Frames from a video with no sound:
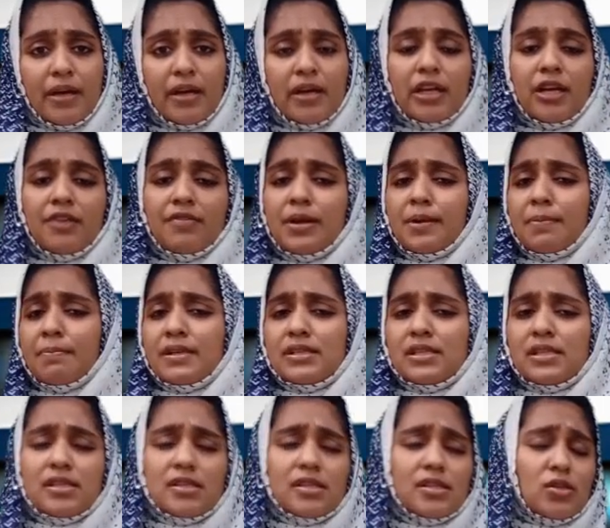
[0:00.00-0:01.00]
and giving him
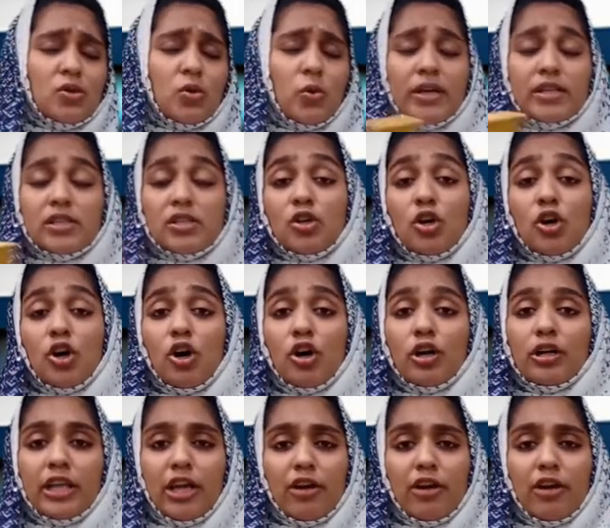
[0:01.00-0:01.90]
messages, so and so on.